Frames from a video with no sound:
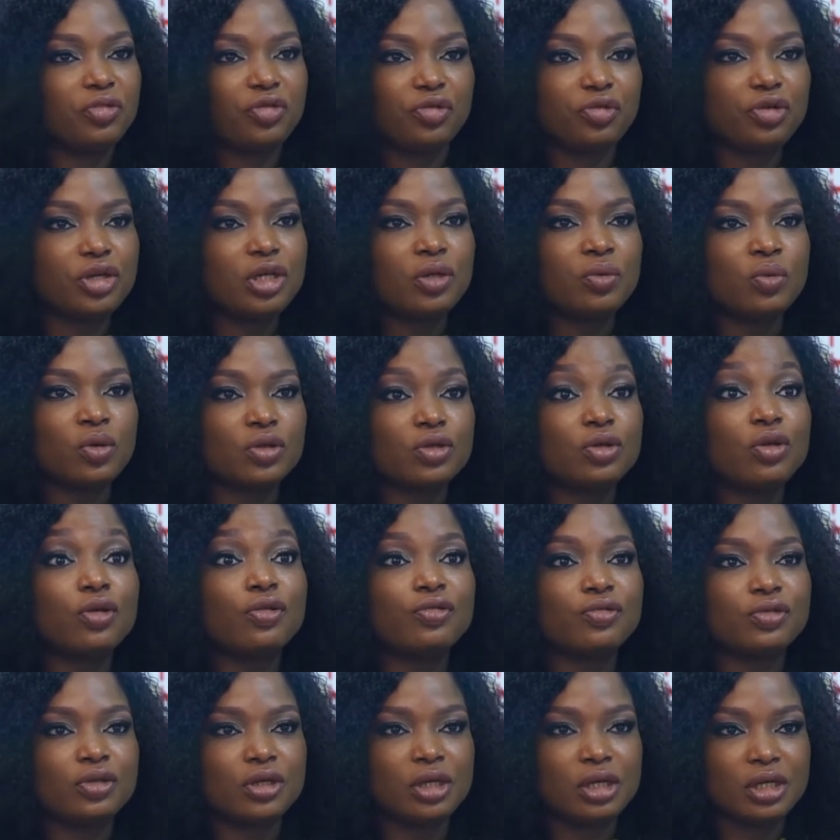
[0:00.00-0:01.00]
free was
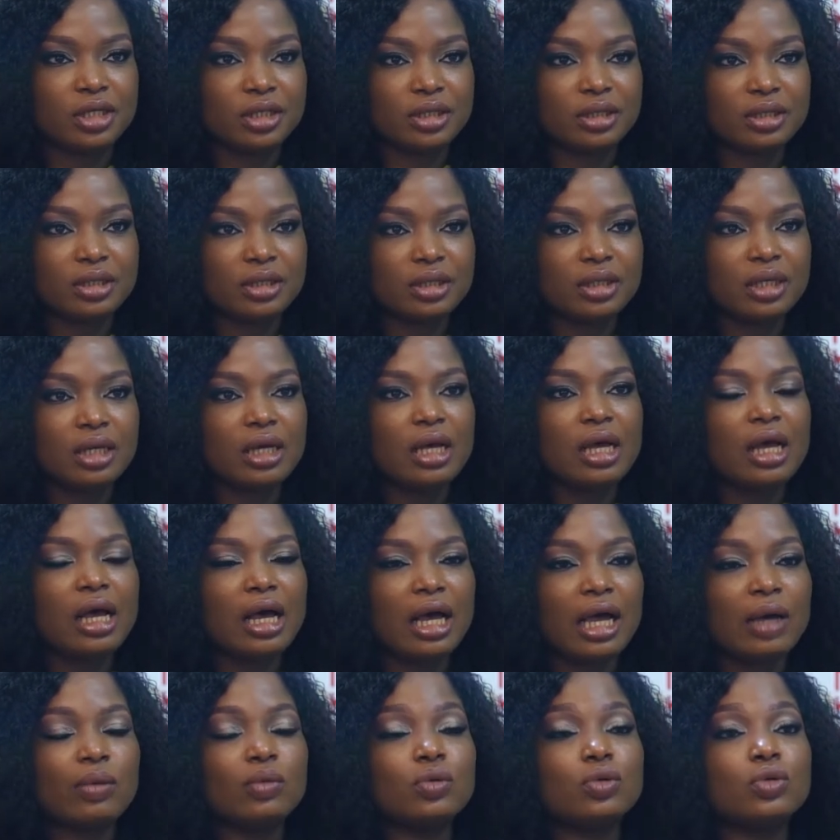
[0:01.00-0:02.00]
off the list.
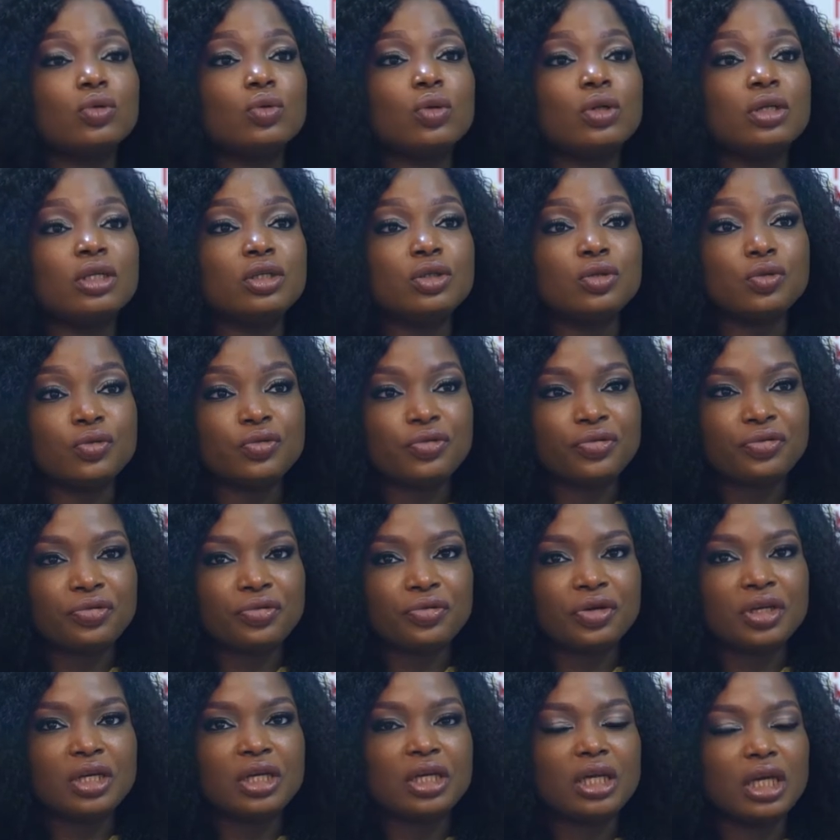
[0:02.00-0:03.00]
I would only do
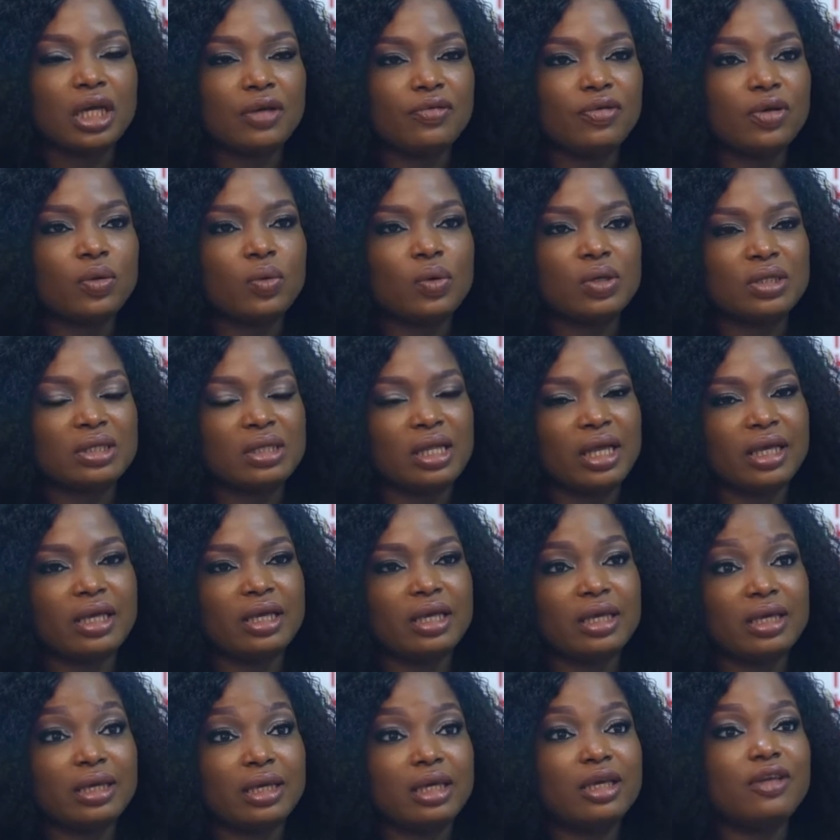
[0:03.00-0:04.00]
free if it was like
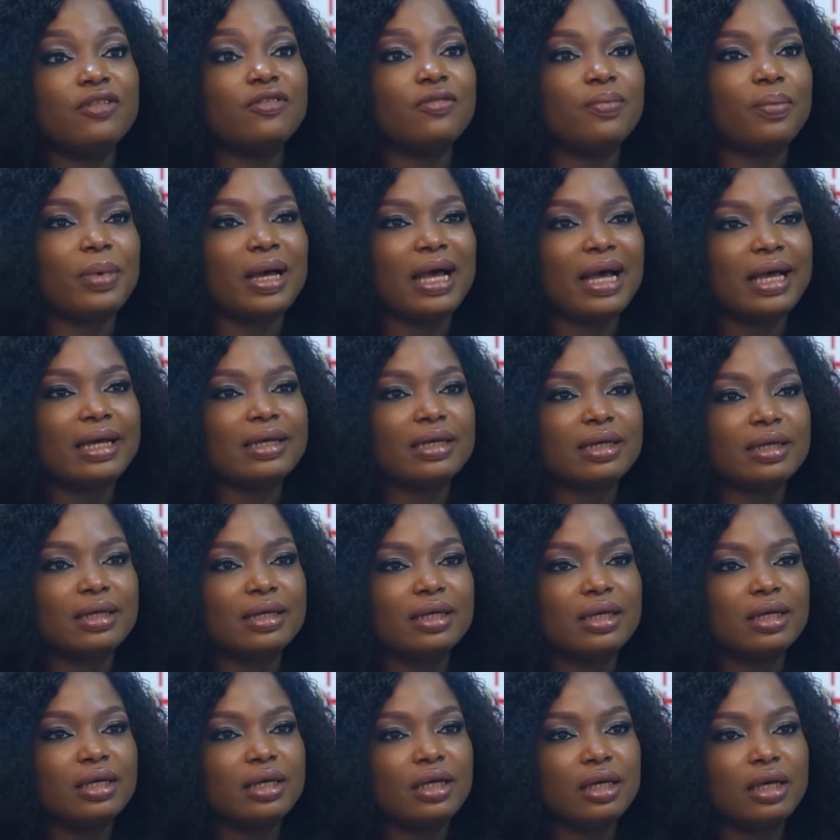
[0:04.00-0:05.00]
a give back
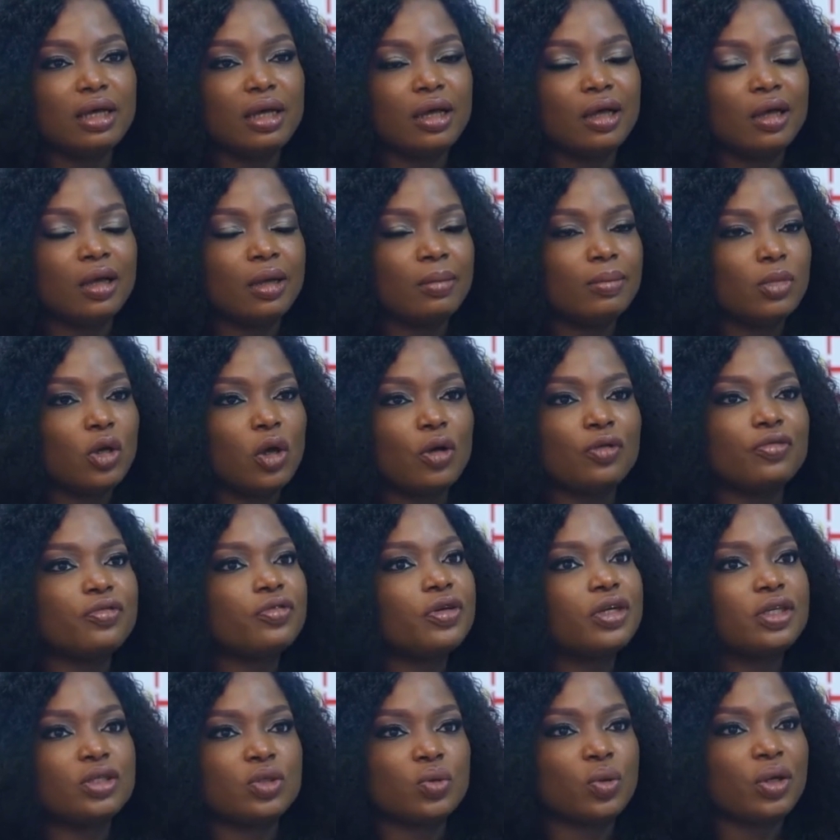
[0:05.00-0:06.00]
um,
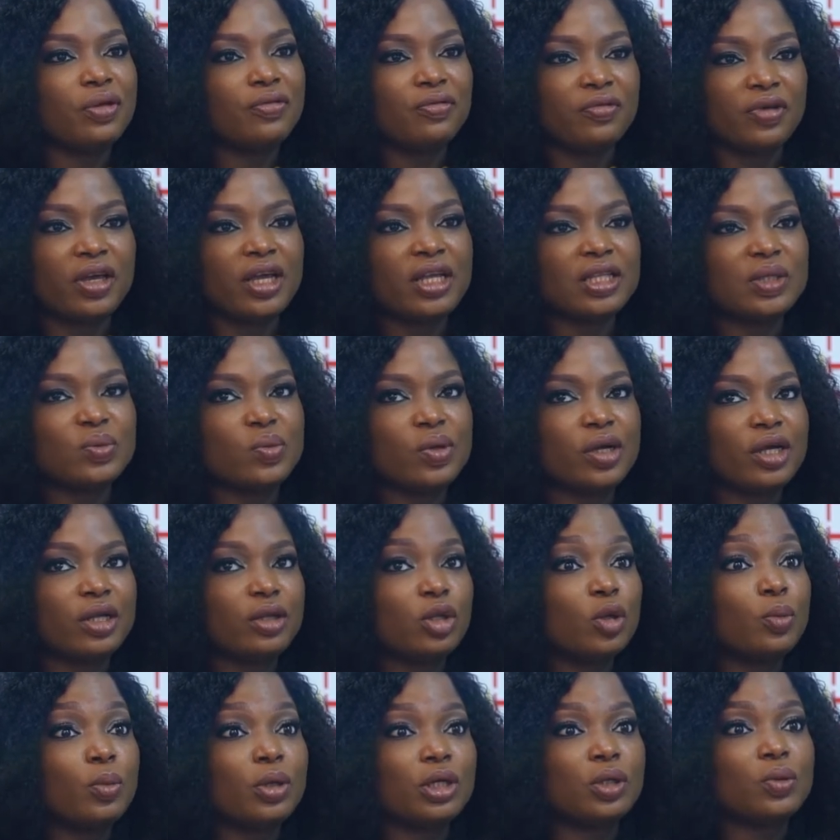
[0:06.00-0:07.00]
conference or event where
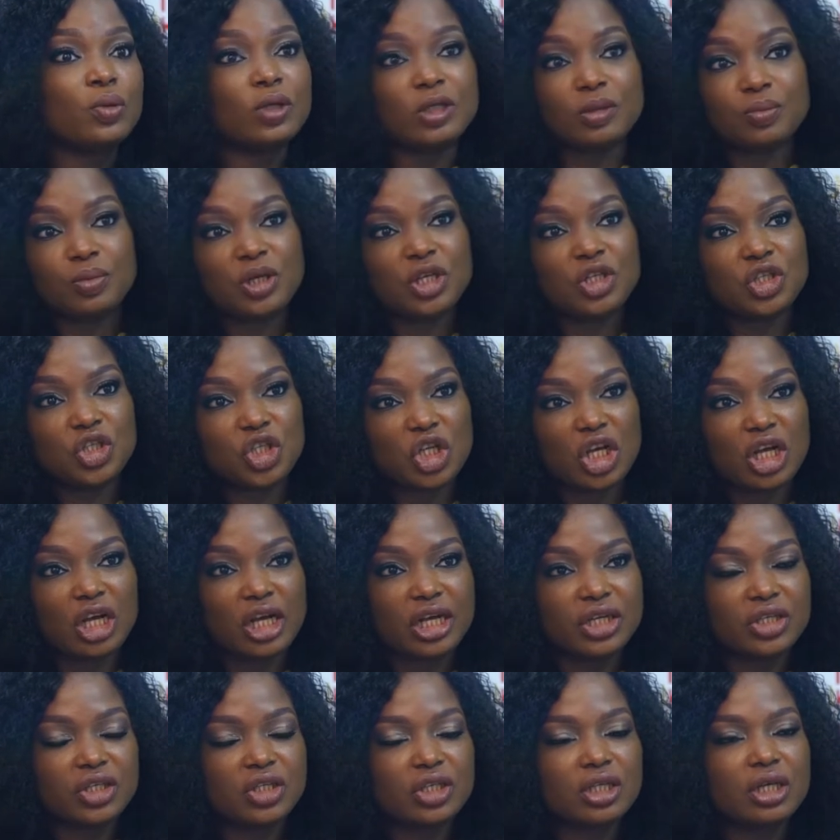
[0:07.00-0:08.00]
nobody was being
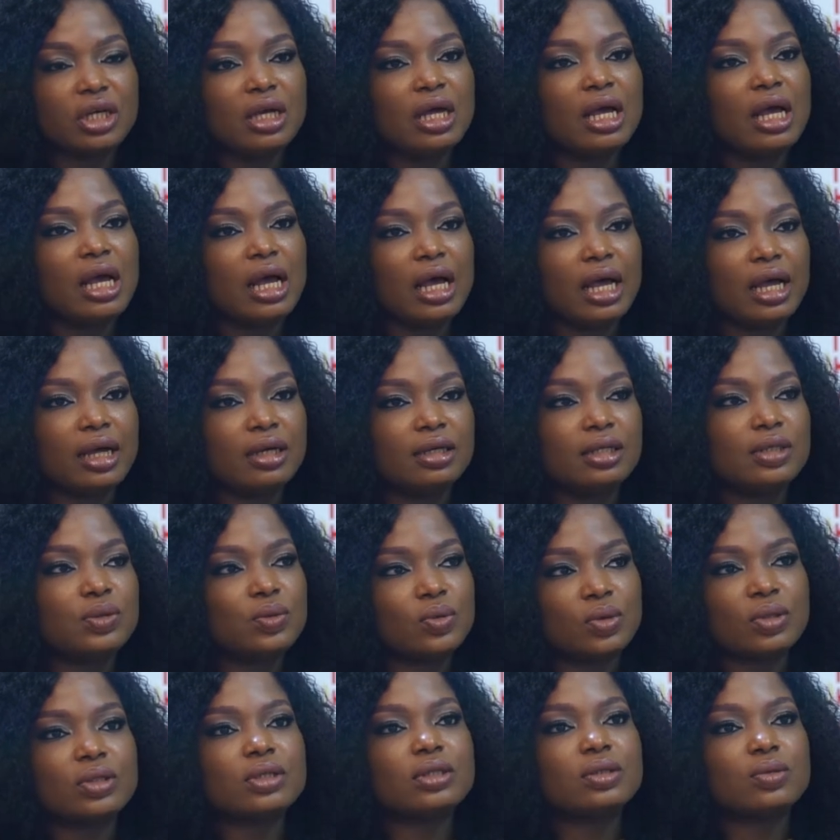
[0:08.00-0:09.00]
charged and this
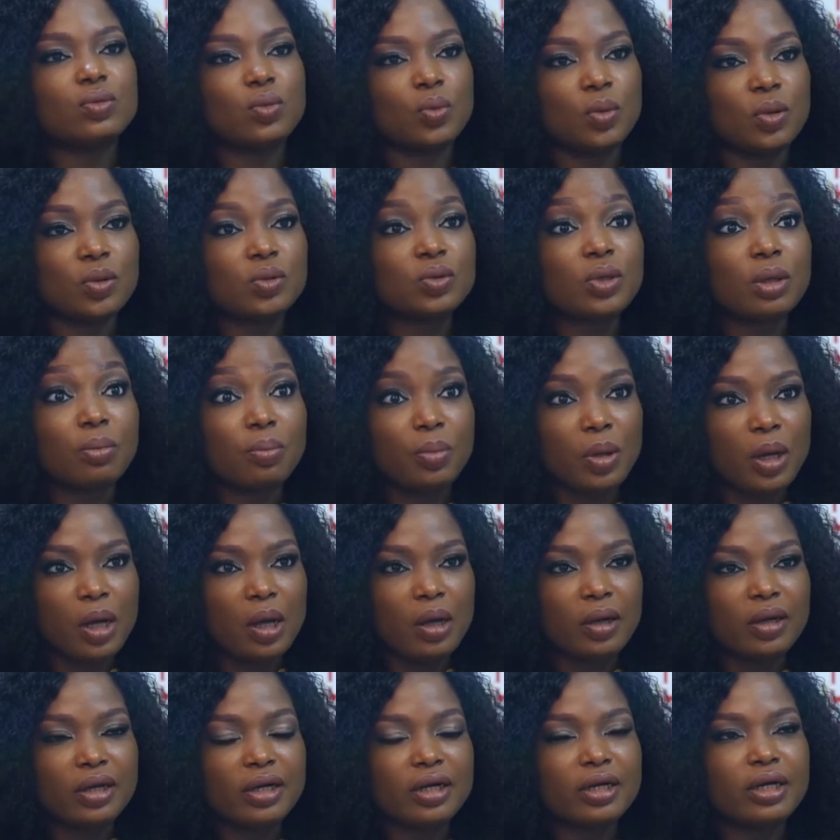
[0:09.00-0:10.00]
was once to
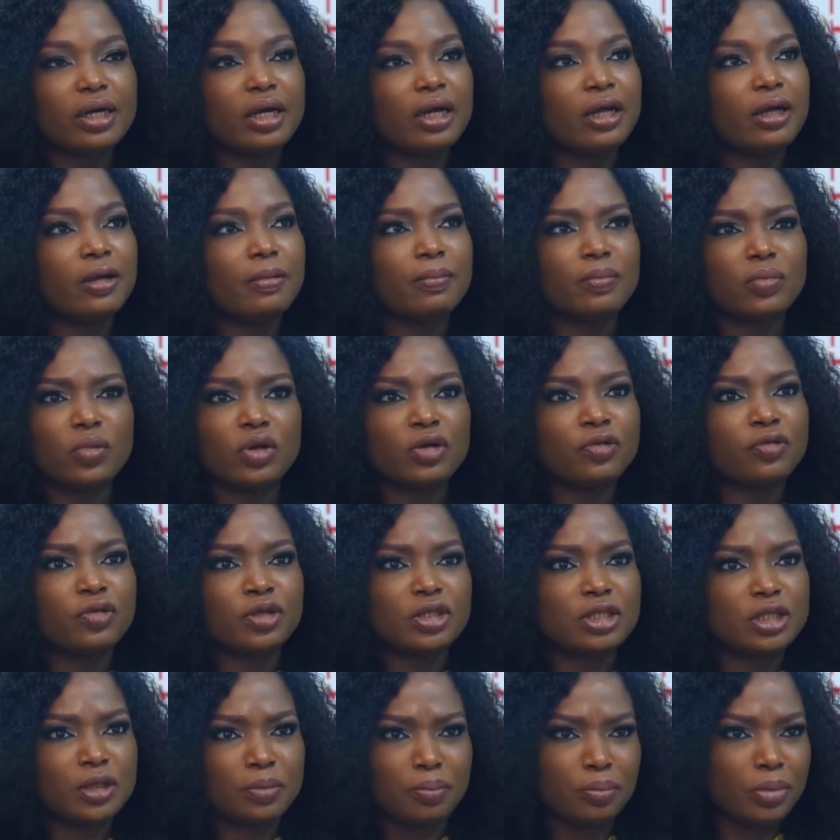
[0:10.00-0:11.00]
empower. Um, but if
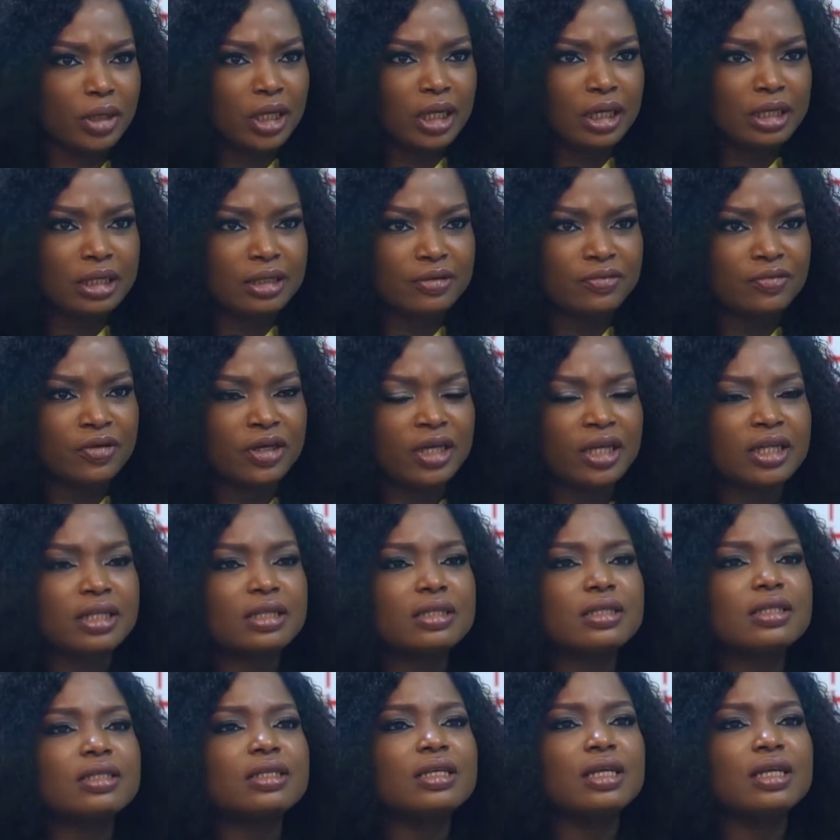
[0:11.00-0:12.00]
it's a paid event,